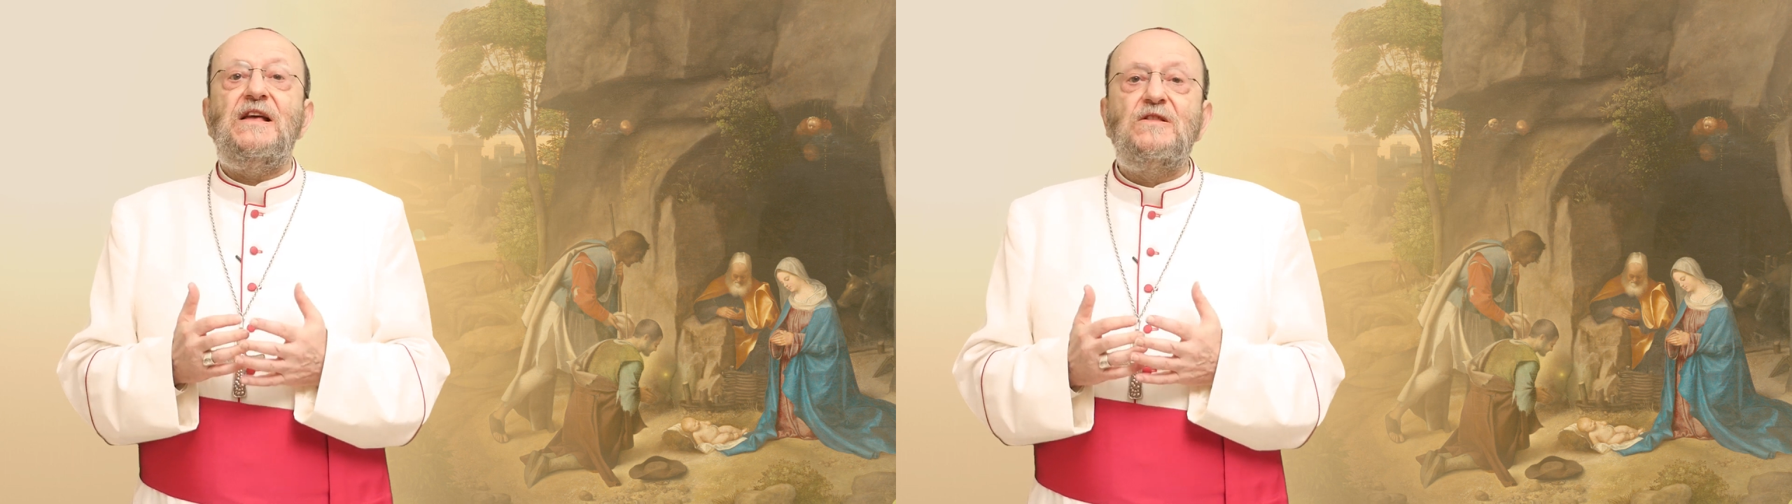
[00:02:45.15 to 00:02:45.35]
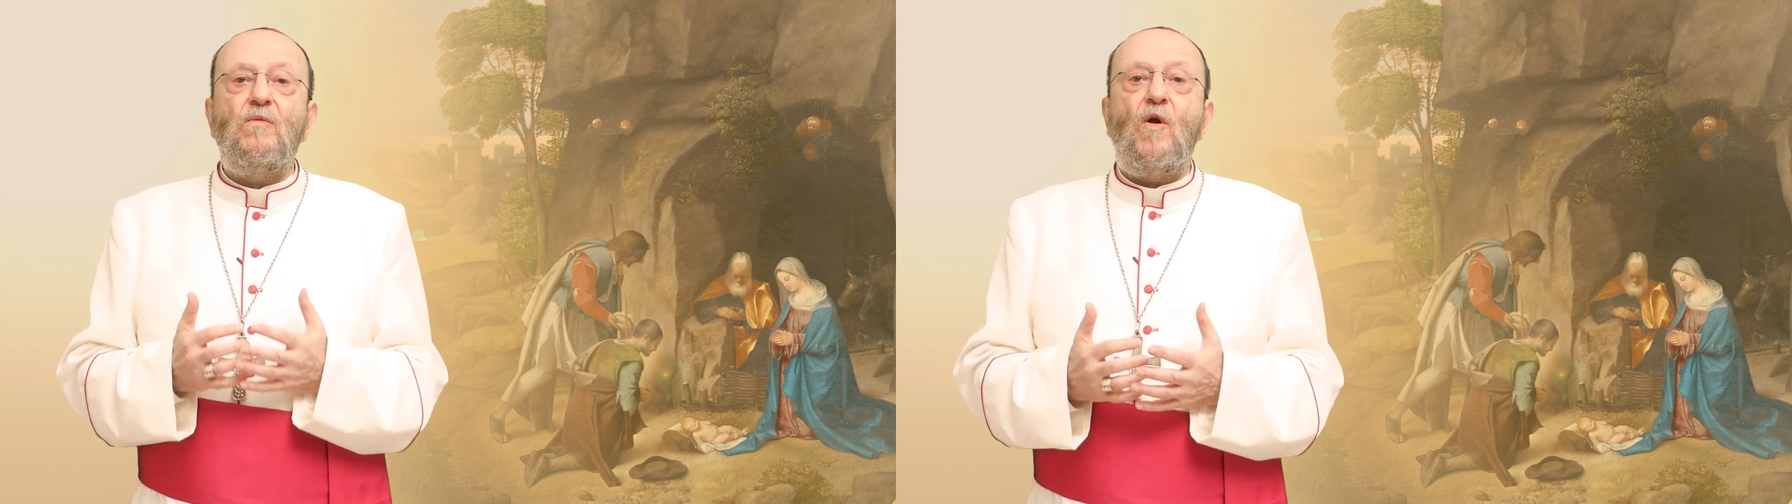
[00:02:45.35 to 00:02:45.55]

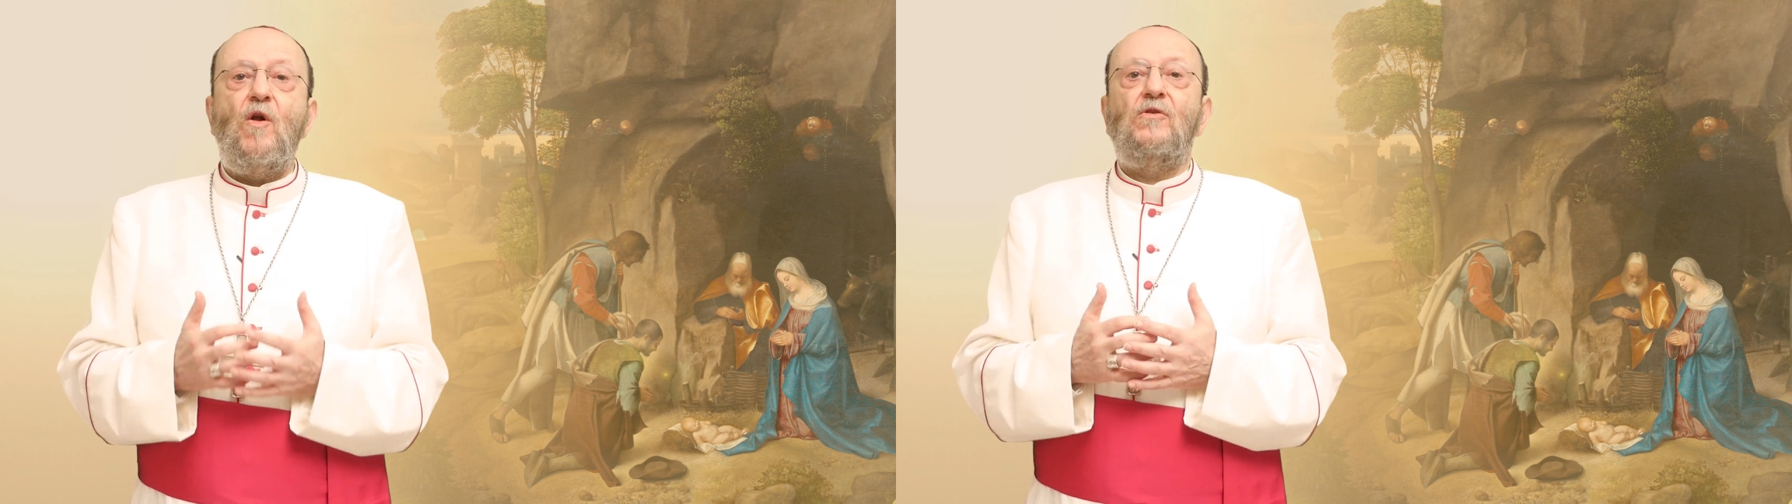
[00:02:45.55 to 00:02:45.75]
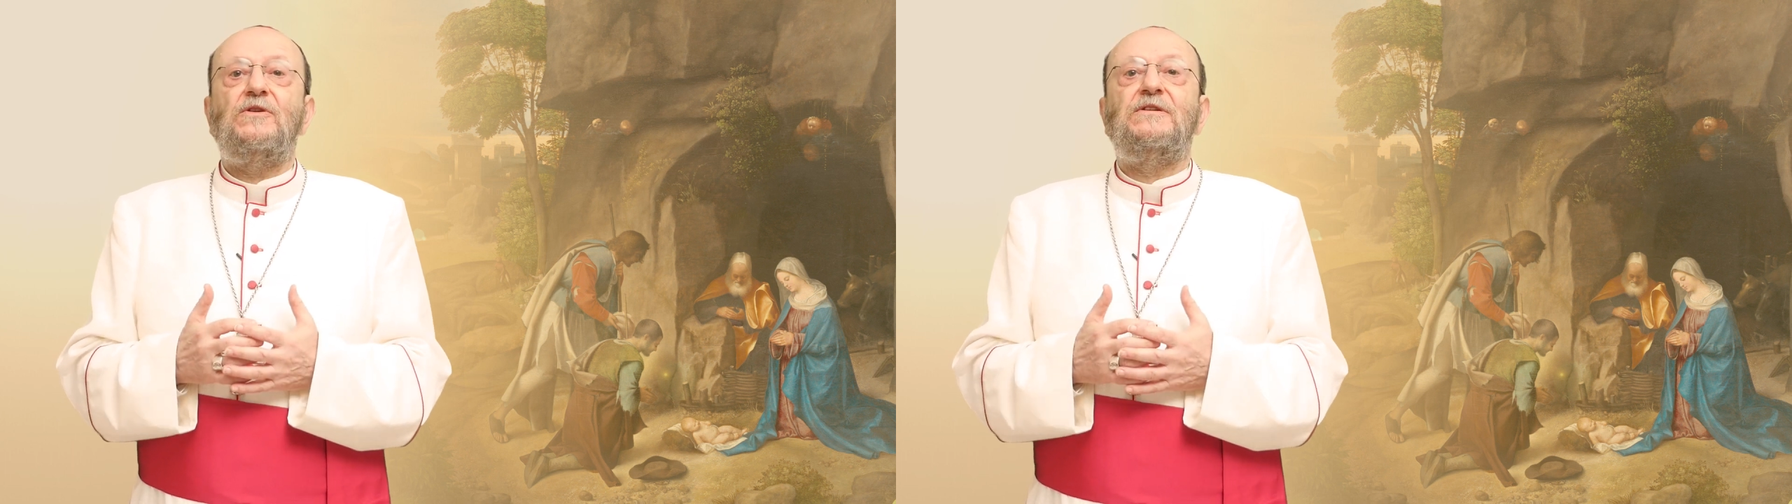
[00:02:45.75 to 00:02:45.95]
in the
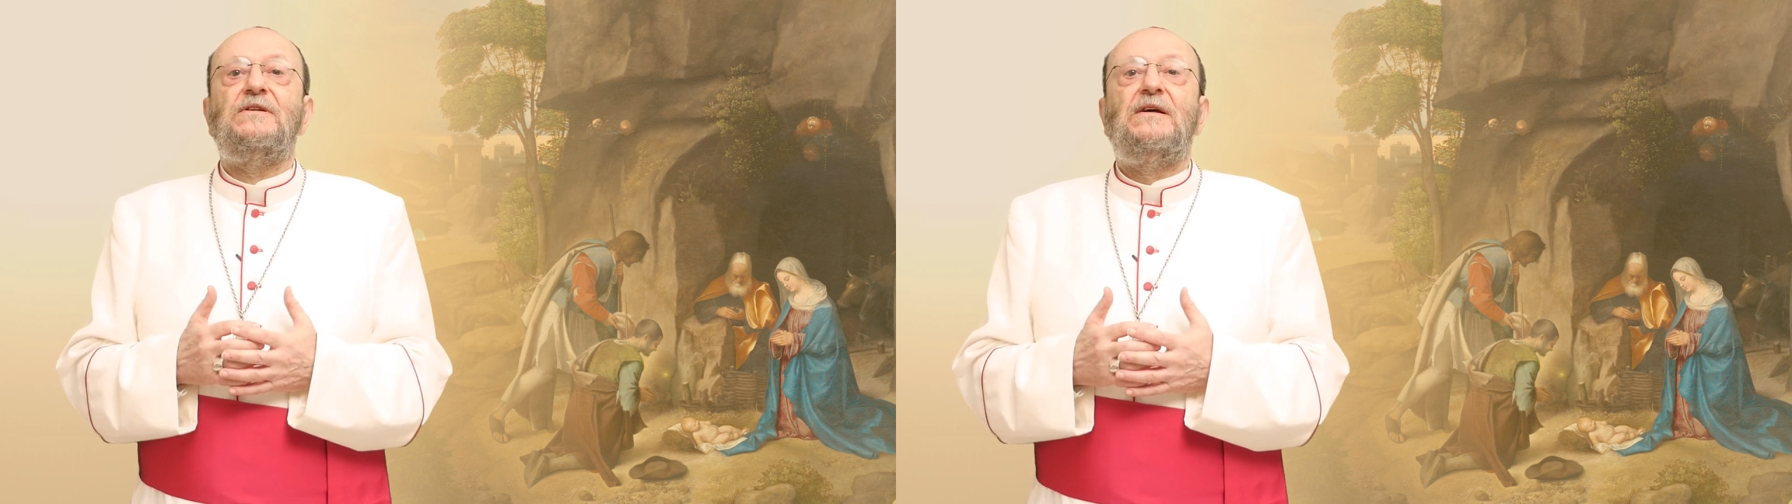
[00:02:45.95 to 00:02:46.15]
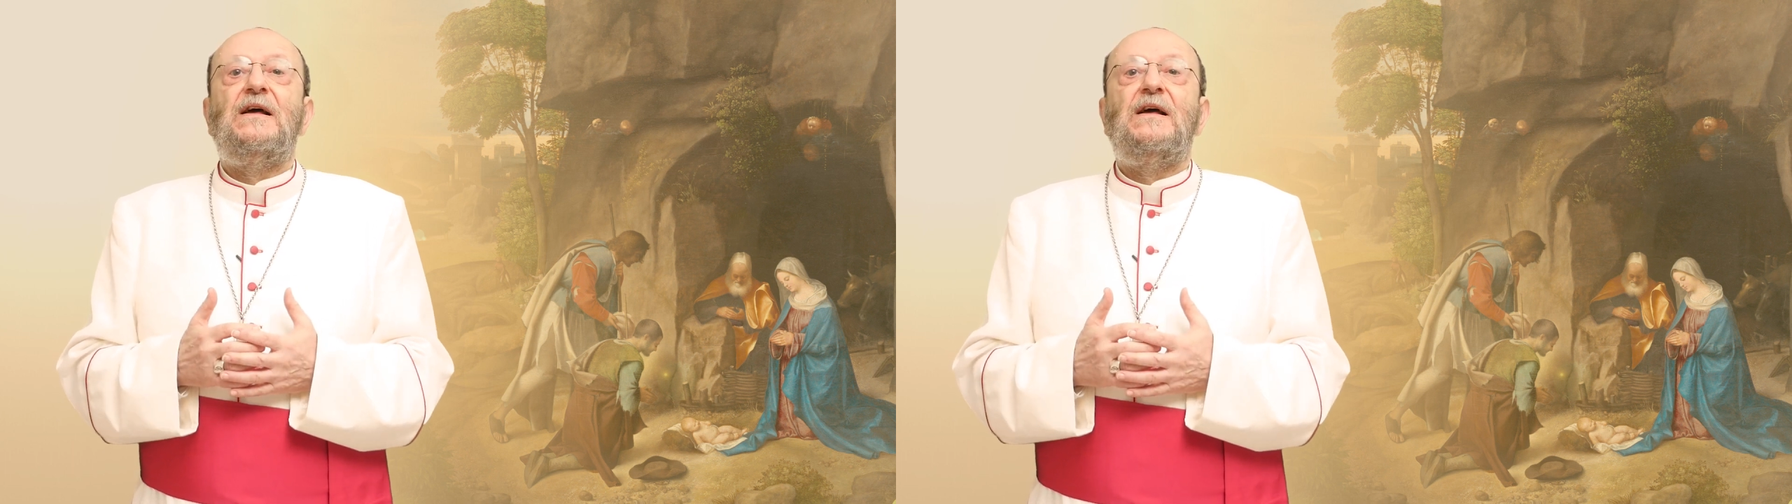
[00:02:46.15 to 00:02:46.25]
world.